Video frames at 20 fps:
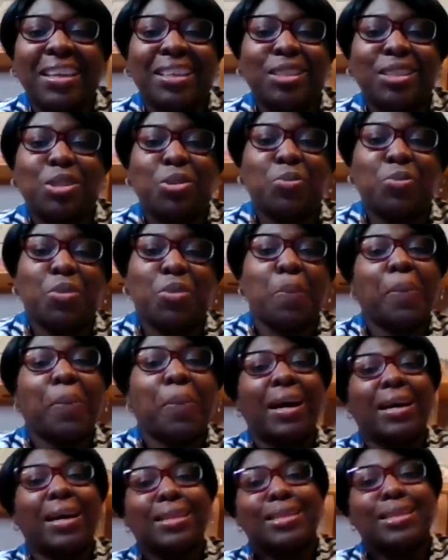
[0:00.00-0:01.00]
to be
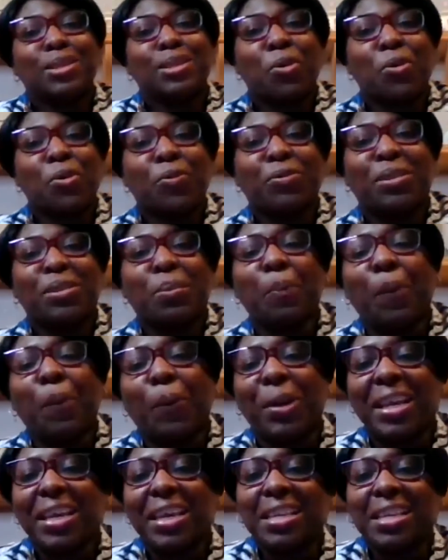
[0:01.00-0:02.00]
part of the
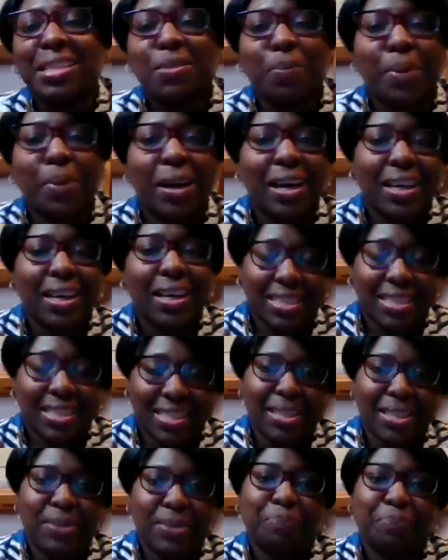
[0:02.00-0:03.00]
praise party.